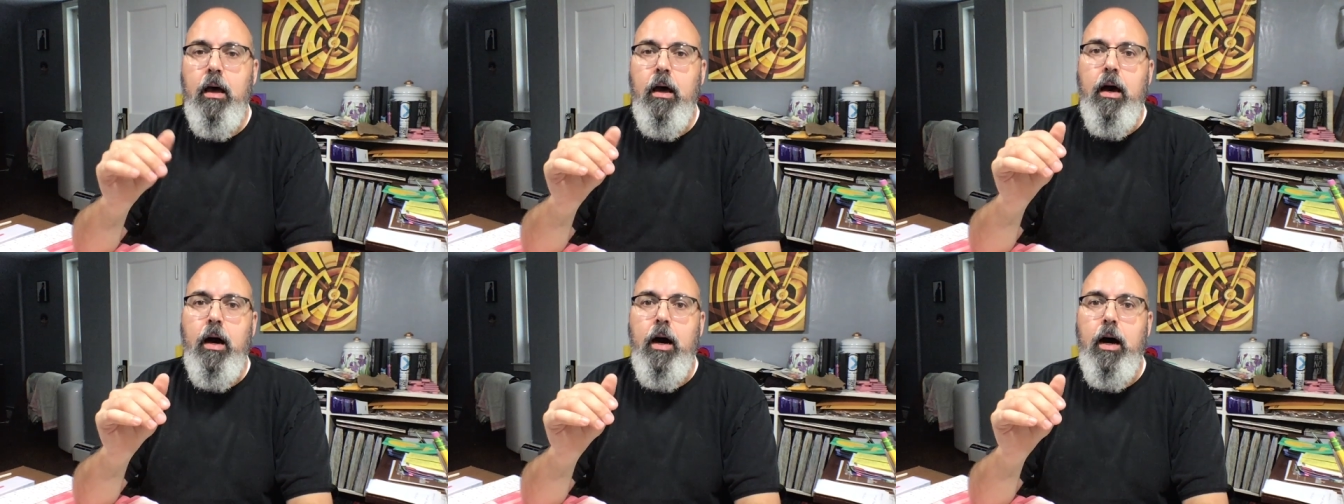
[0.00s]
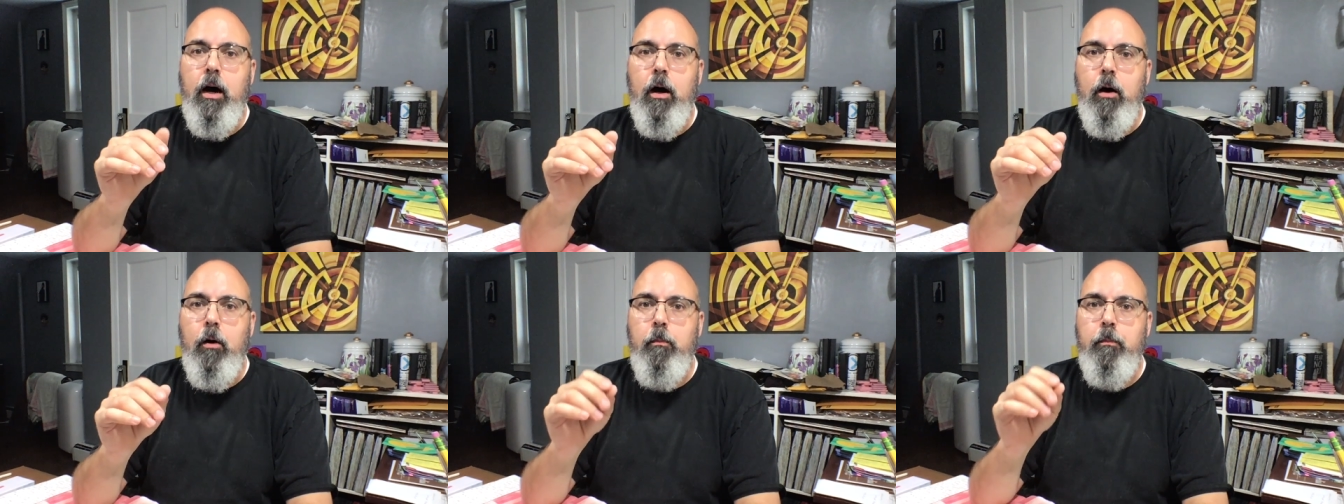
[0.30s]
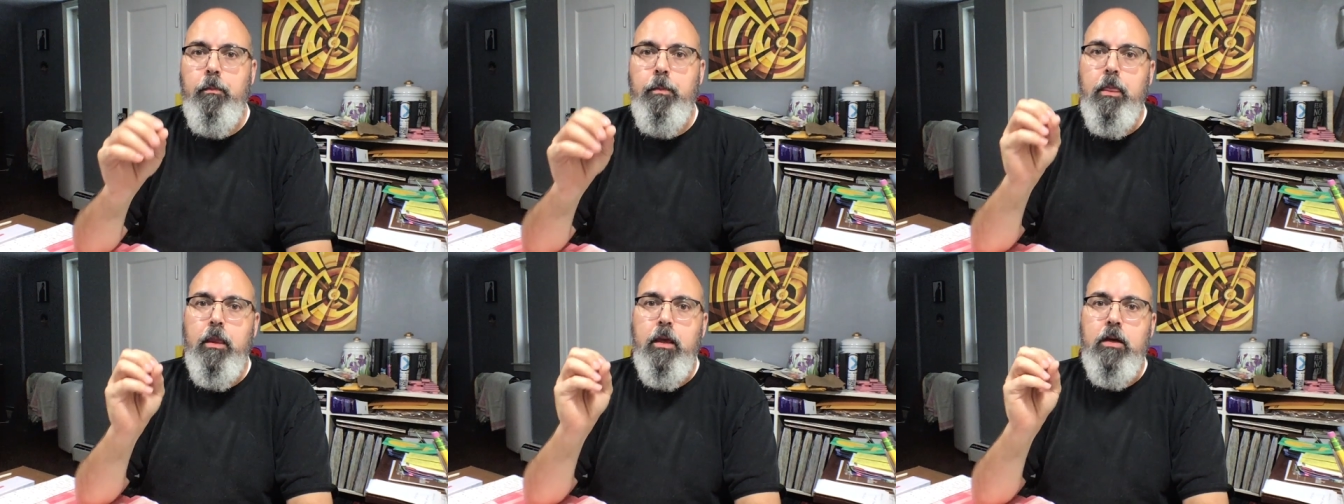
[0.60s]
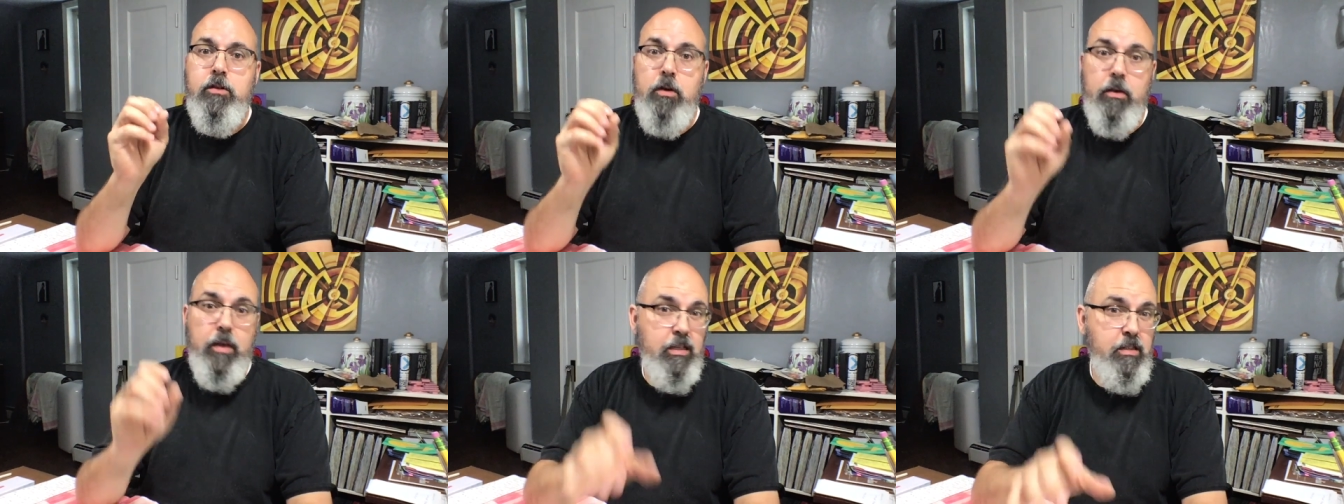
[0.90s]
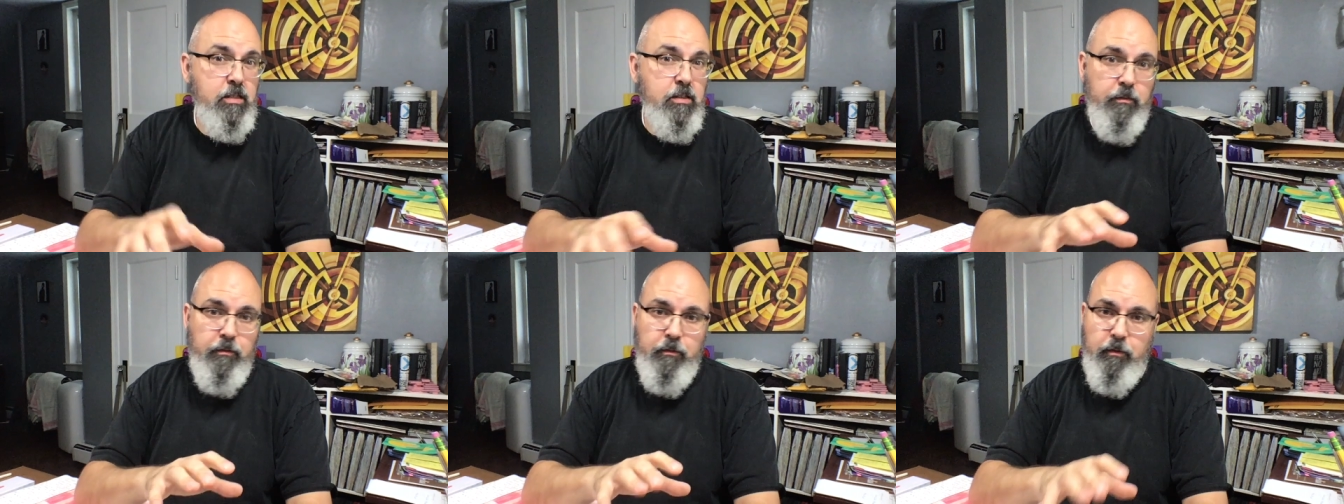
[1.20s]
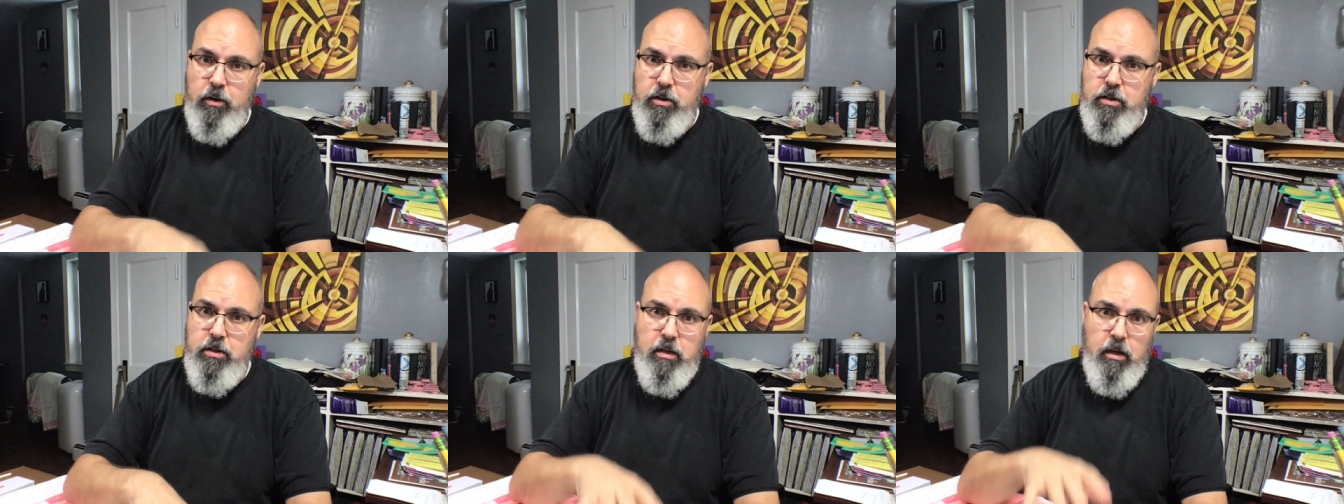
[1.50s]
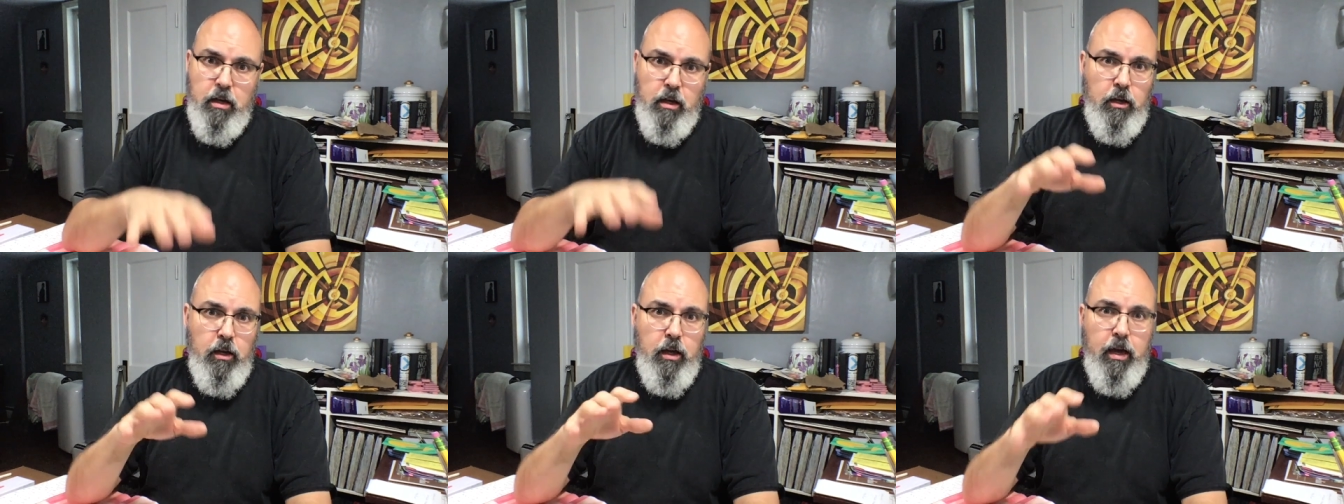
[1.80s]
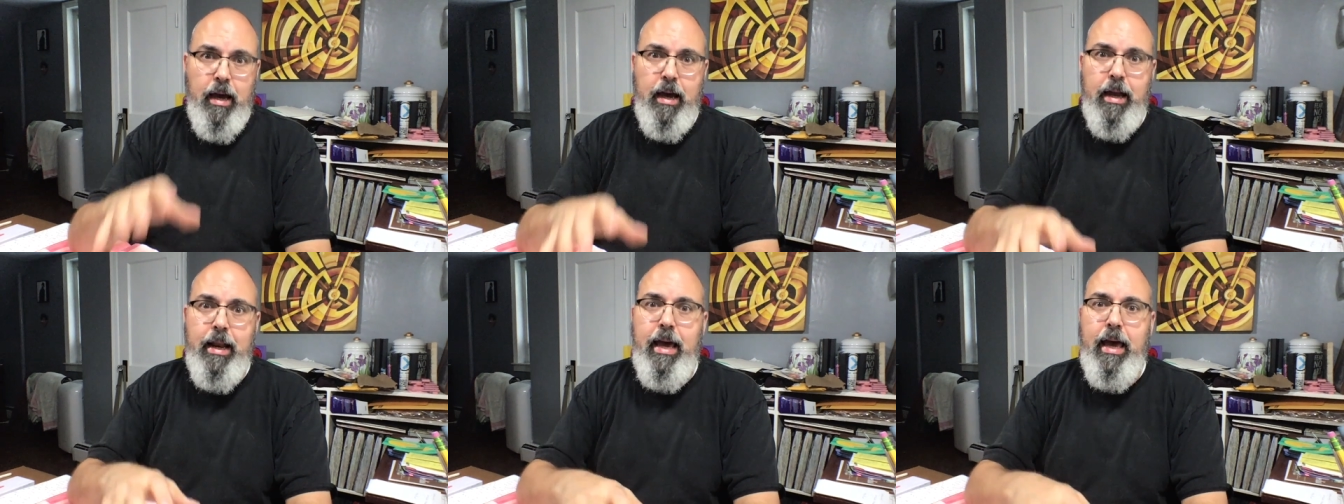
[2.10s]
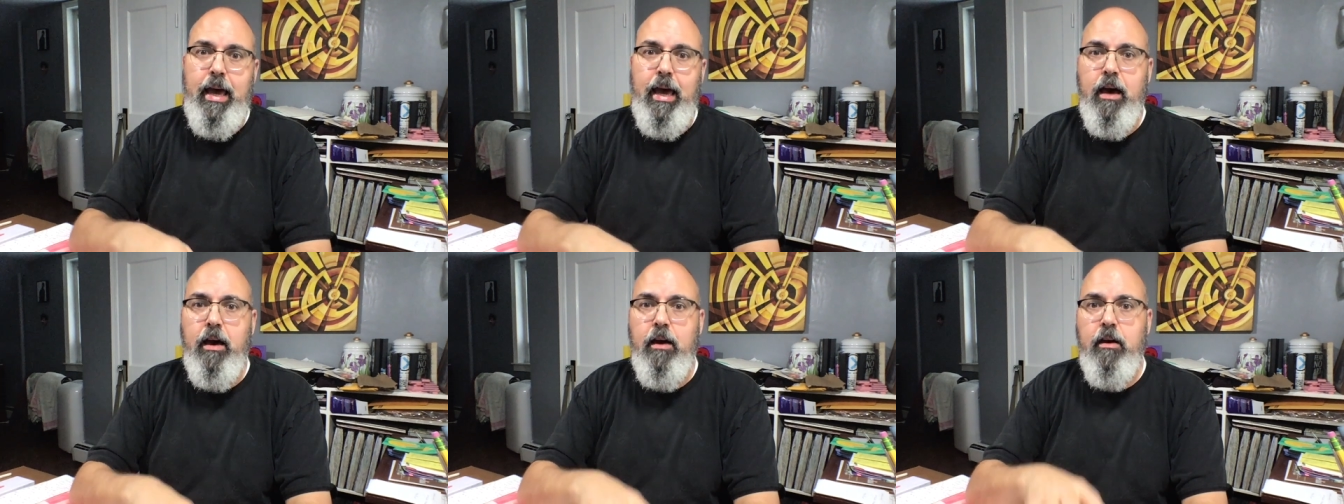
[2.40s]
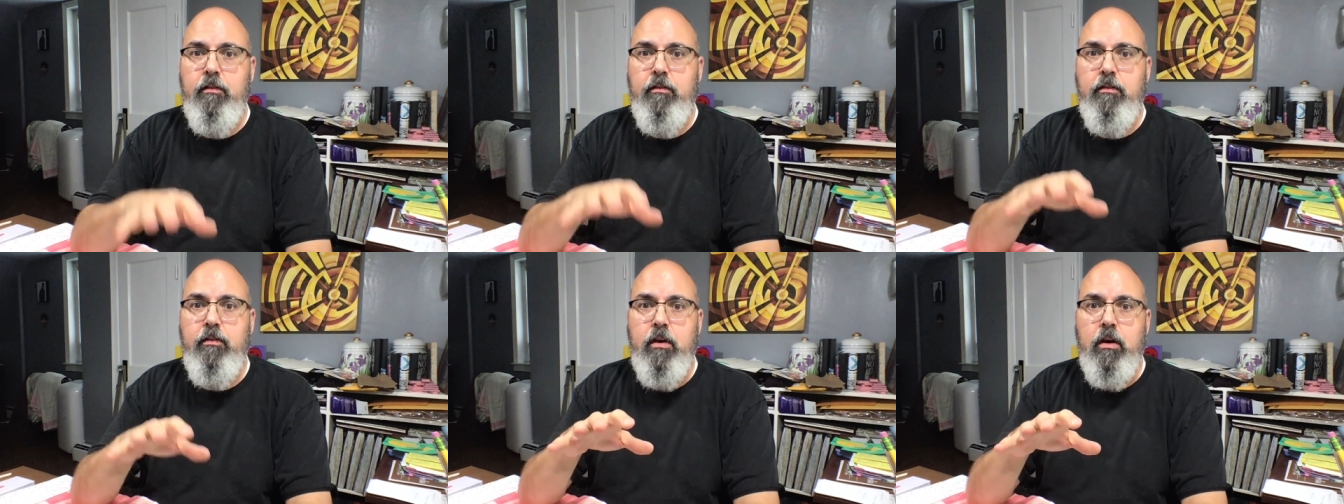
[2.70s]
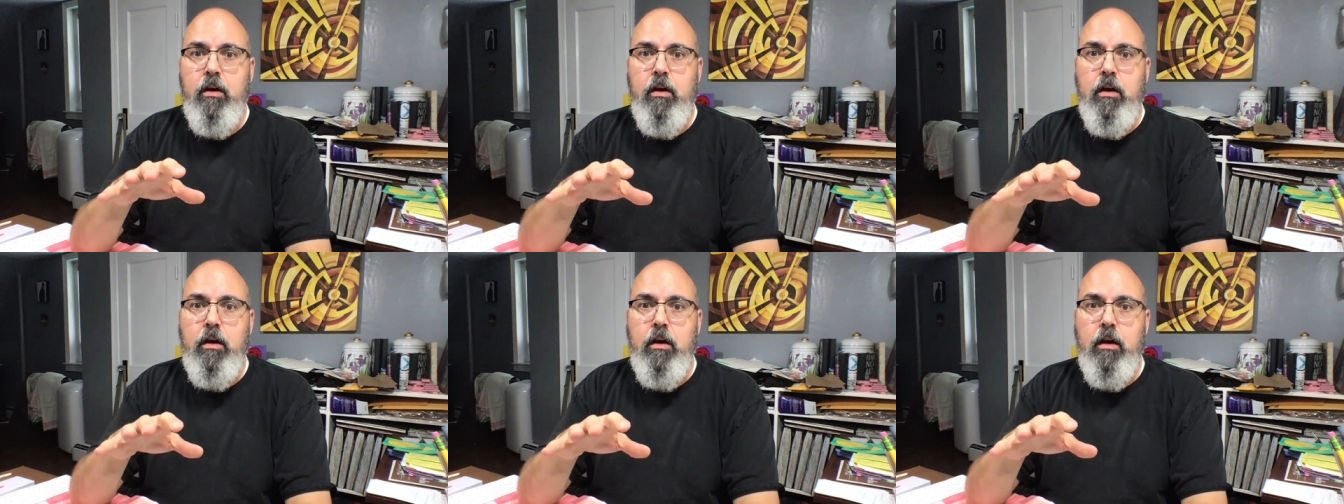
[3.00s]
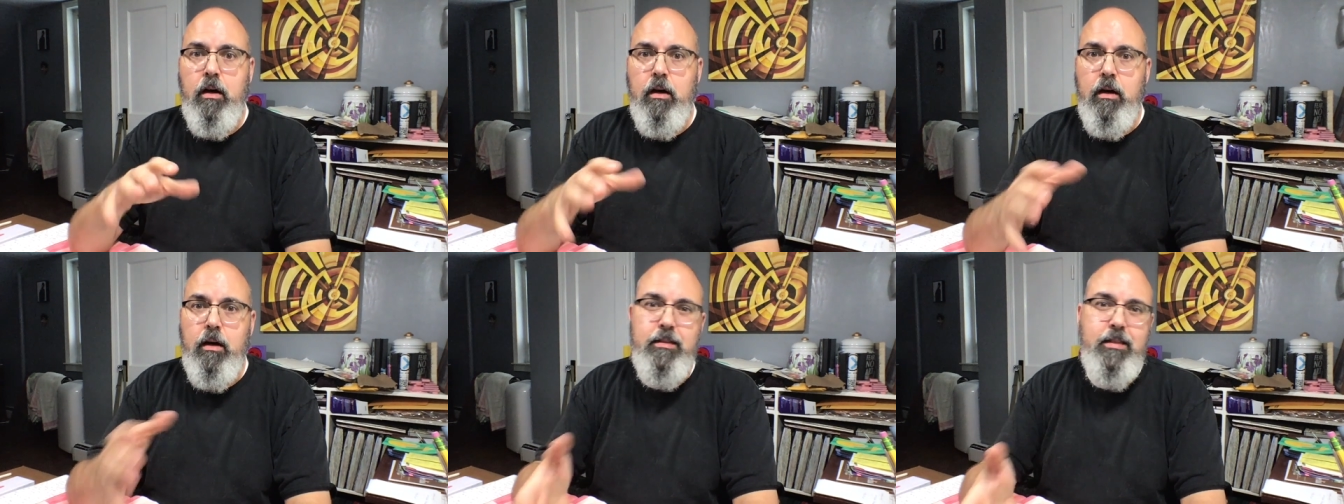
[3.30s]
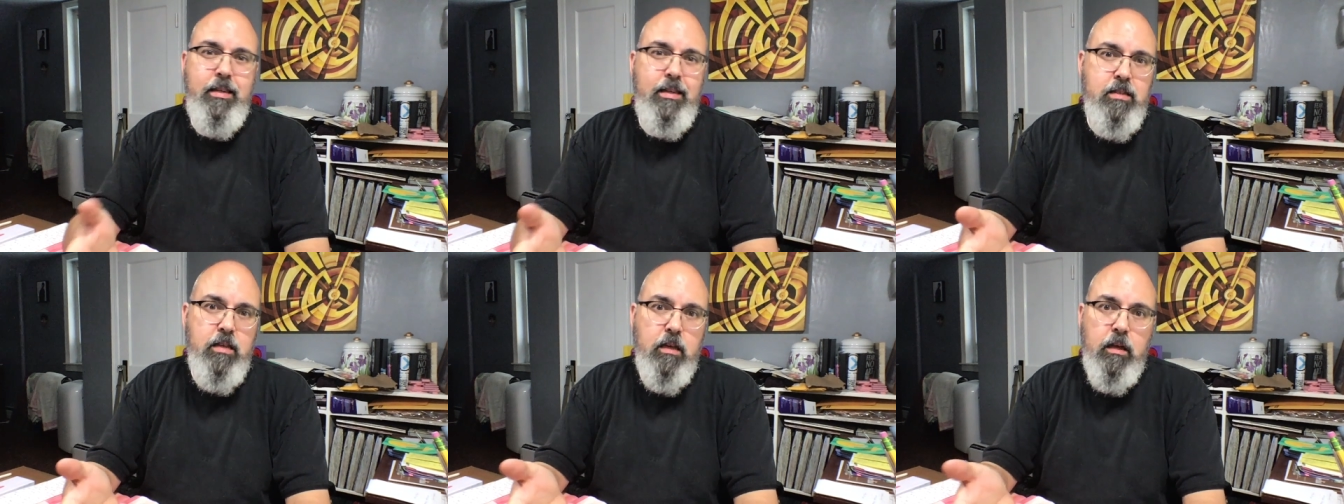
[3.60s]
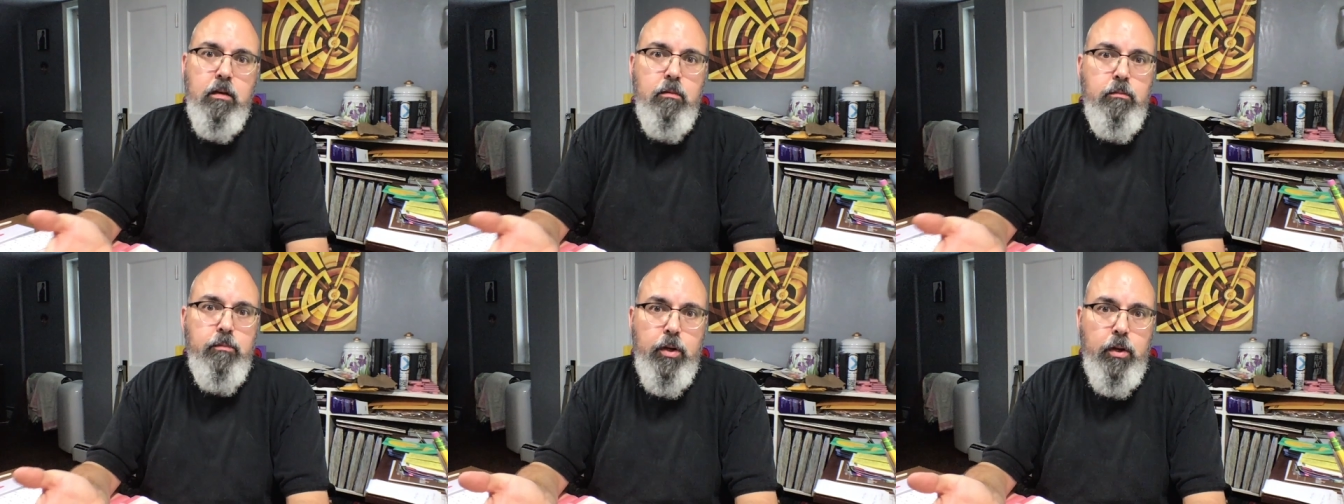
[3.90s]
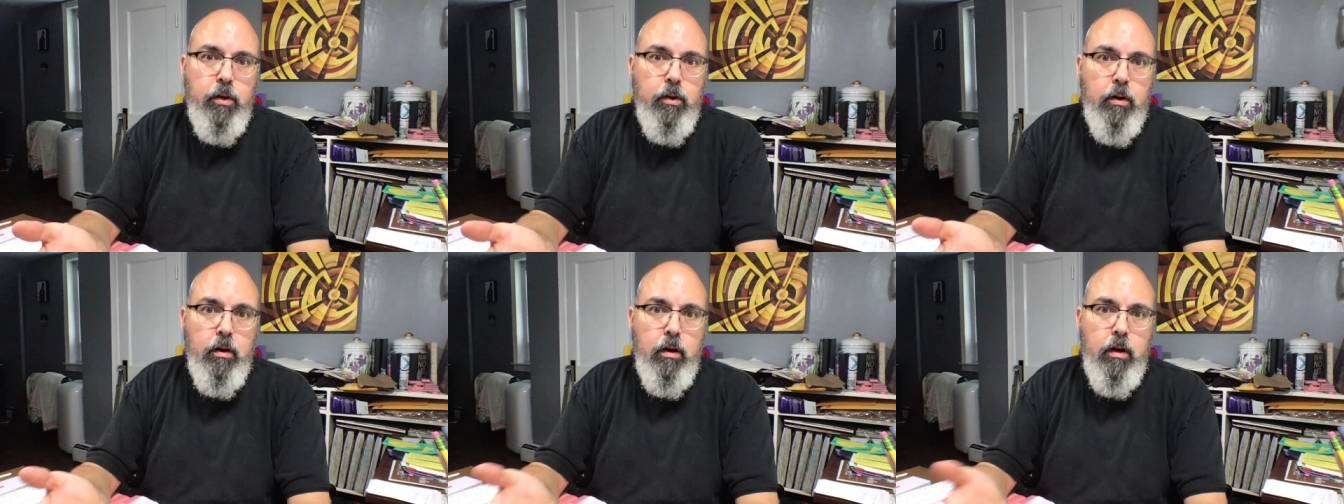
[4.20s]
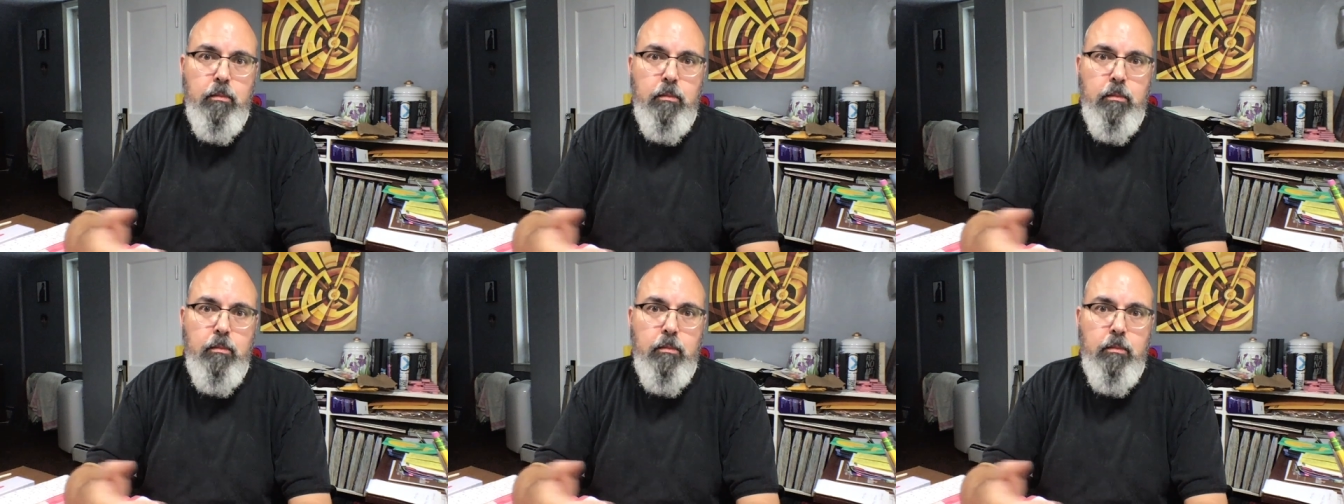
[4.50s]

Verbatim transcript: Um, so that's the first thing. You got to have a, a, decent computer.